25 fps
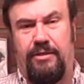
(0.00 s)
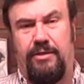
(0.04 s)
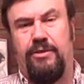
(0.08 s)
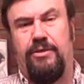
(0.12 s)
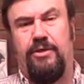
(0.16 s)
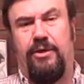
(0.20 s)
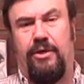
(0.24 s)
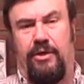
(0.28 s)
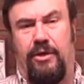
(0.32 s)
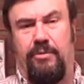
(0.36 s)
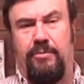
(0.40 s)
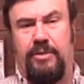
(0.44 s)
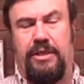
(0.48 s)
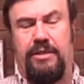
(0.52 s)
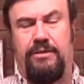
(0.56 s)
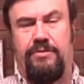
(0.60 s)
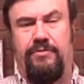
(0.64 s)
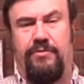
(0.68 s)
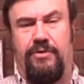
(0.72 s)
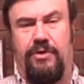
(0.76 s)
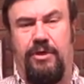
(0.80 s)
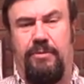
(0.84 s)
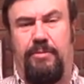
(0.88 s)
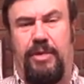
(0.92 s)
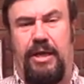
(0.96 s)
No, I mean, that's a
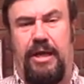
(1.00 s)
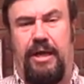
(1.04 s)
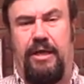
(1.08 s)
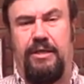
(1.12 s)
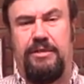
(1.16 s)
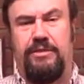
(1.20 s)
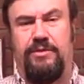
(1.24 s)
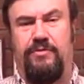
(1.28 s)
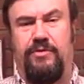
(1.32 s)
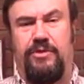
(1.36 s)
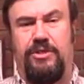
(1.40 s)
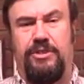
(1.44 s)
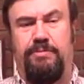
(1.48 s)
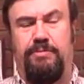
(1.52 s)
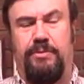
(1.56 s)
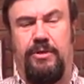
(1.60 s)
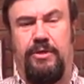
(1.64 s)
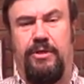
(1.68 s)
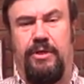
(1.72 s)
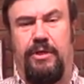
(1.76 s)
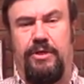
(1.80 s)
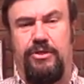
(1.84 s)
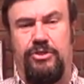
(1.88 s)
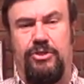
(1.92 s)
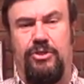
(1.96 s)
very positive
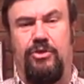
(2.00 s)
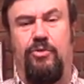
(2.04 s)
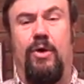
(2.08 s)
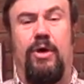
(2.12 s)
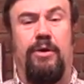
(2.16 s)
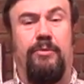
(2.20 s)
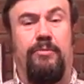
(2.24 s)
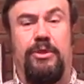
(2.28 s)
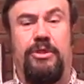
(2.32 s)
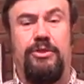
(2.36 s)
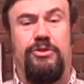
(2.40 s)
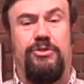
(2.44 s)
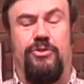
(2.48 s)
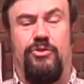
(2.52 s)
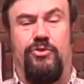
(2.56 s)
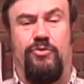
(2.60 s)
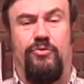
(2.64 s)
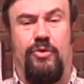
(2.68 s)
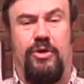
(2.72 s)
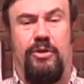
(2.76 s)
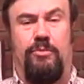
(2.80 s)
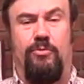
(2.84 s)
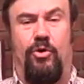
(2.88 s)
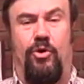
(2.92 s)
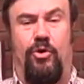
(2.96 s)
experience. You go out and get your
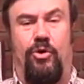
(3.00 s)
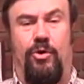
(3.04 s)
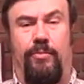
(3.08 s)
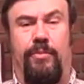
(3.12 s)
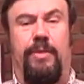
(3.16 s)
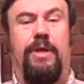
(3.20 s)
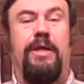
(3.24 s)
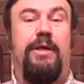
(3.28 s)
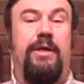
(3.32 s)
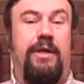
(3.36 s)
dream home.